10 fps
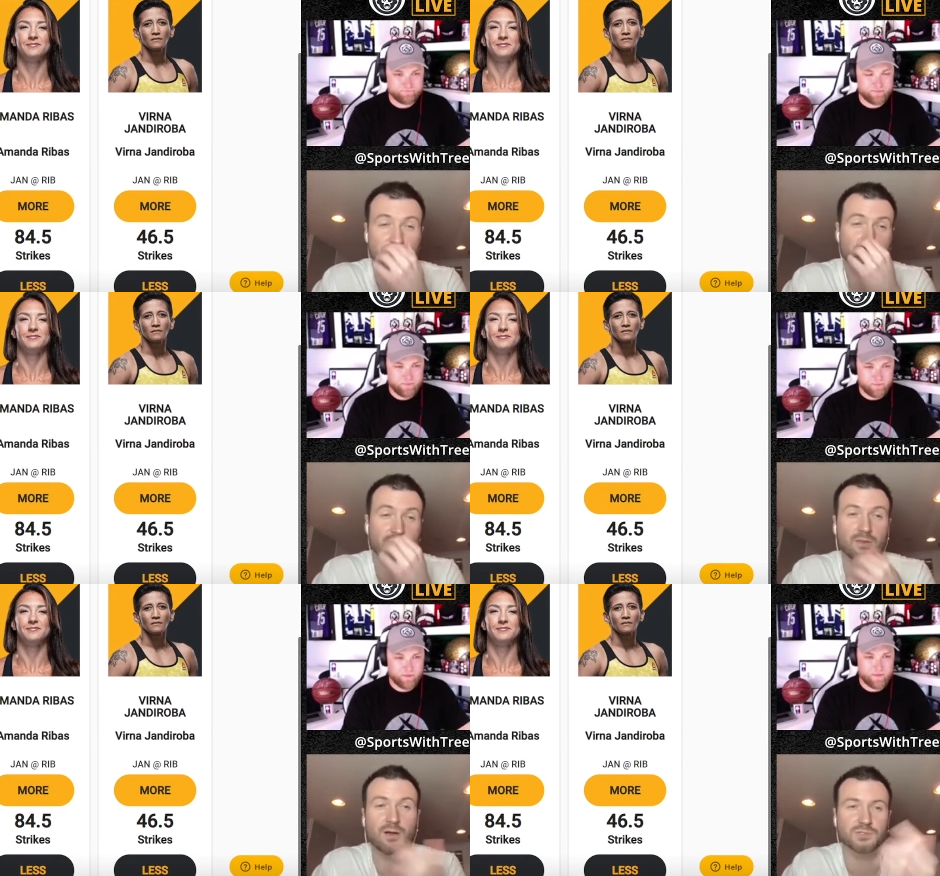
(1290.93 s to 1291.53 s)
Speaker 1: so I
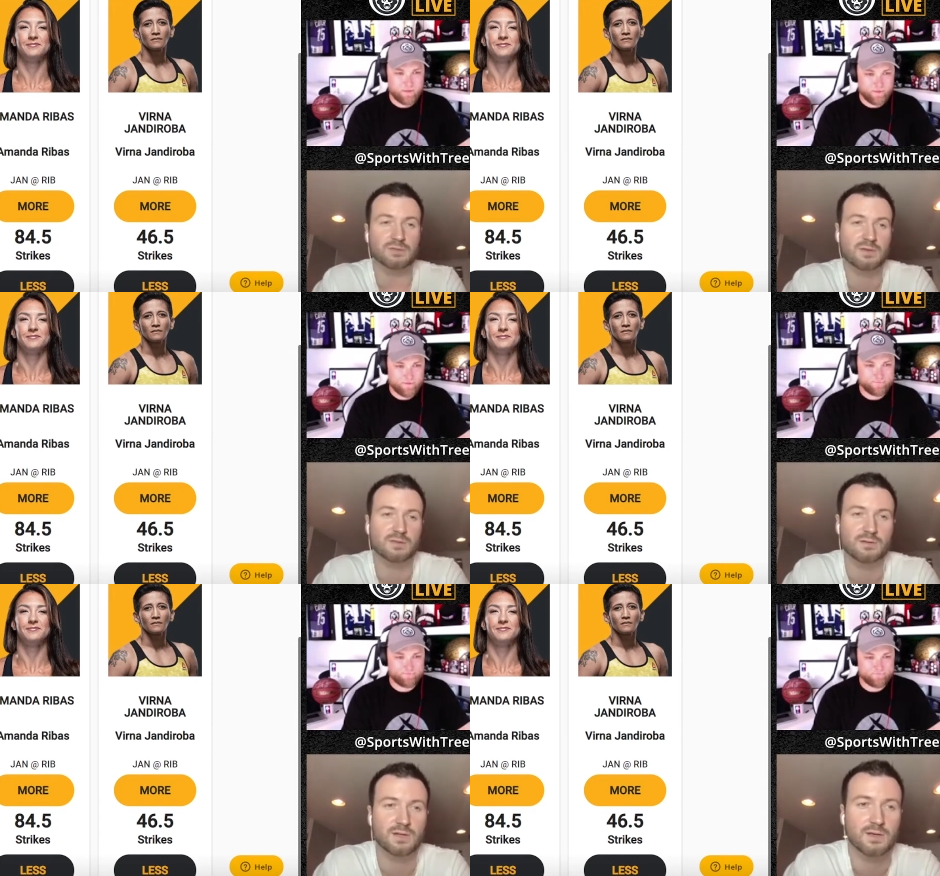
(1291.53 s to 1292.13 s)
largely think they're
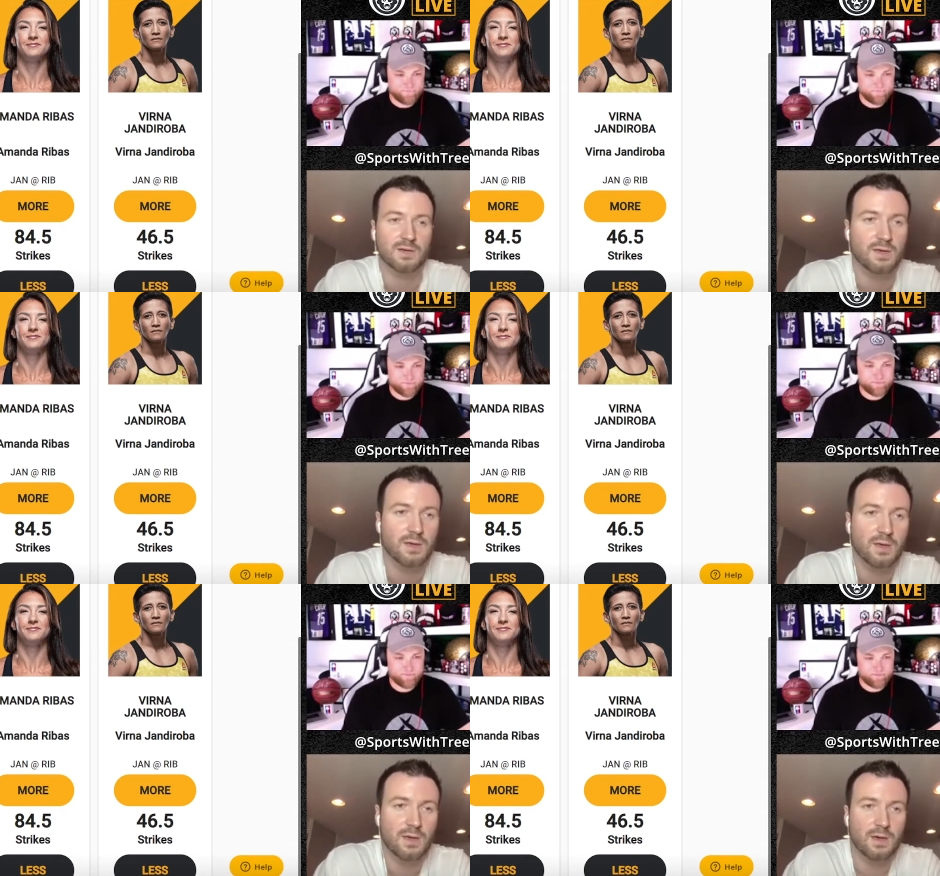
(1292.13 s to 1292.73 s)
going to
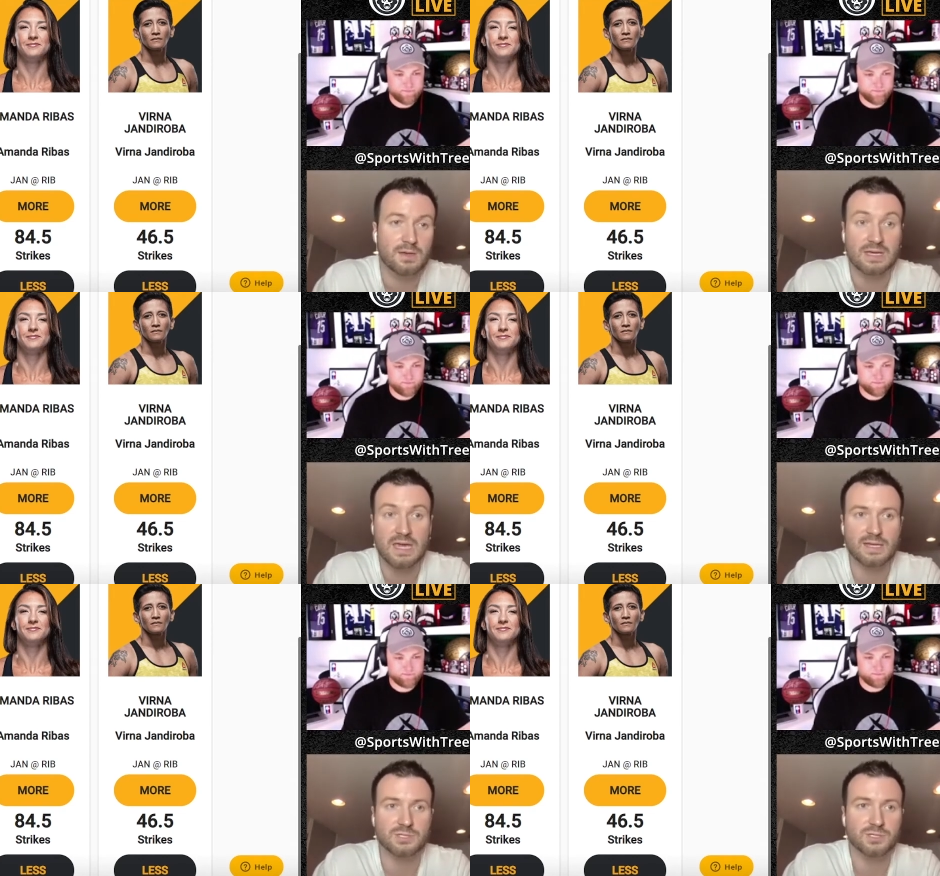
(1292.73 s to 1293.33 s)
negate
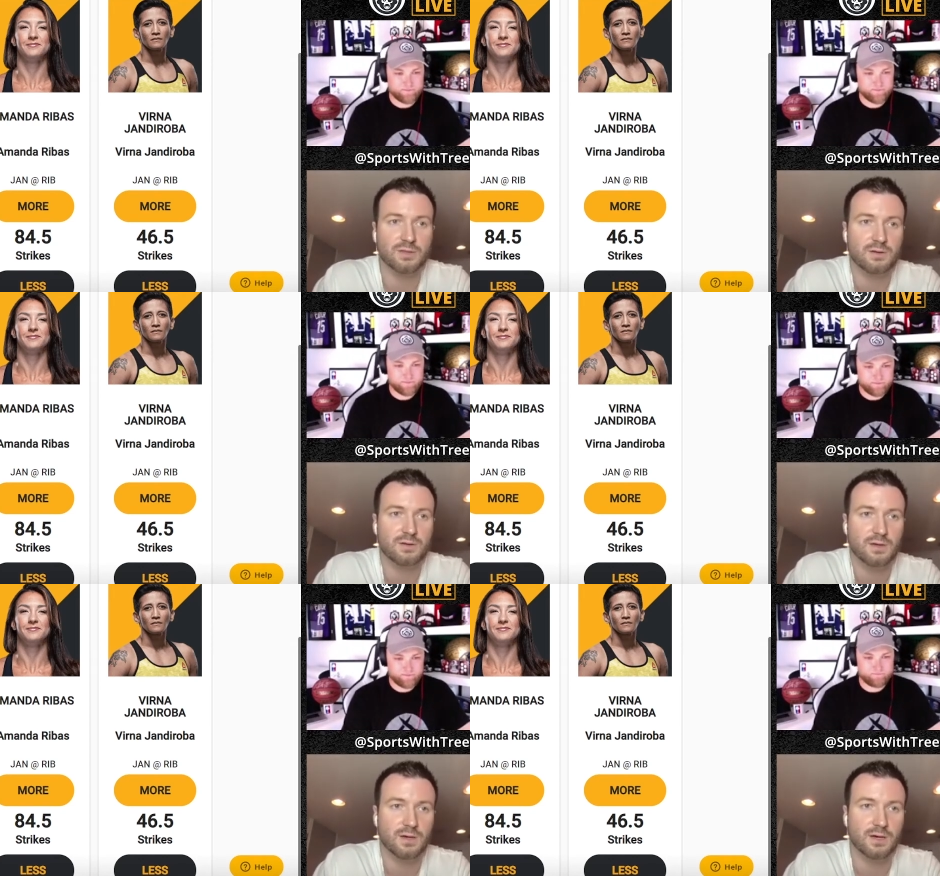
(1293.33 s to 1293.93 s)
each other
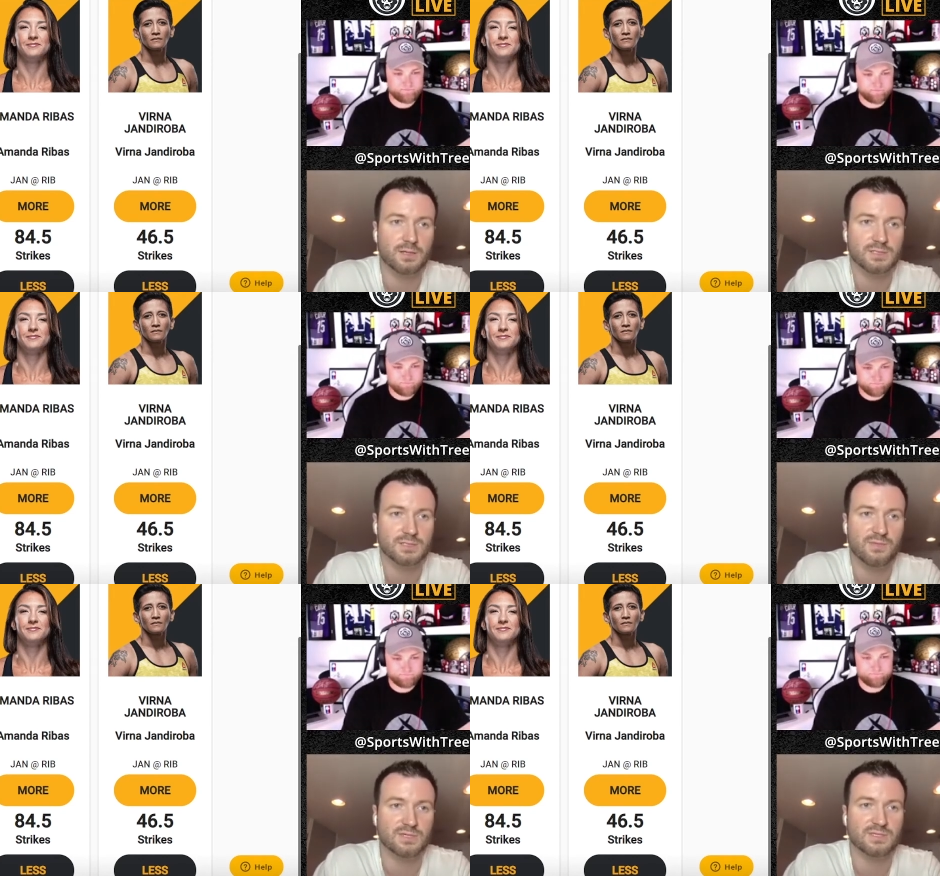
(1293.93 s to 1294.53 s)
uh, to some
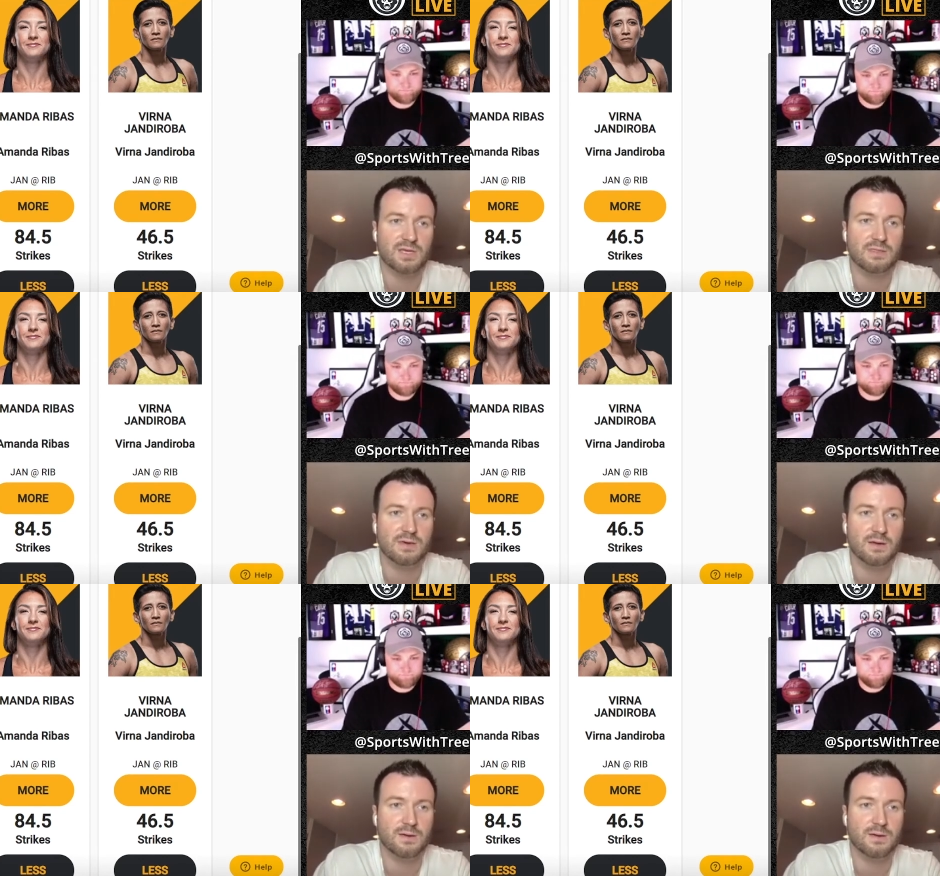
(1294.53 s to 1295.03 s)
extent there.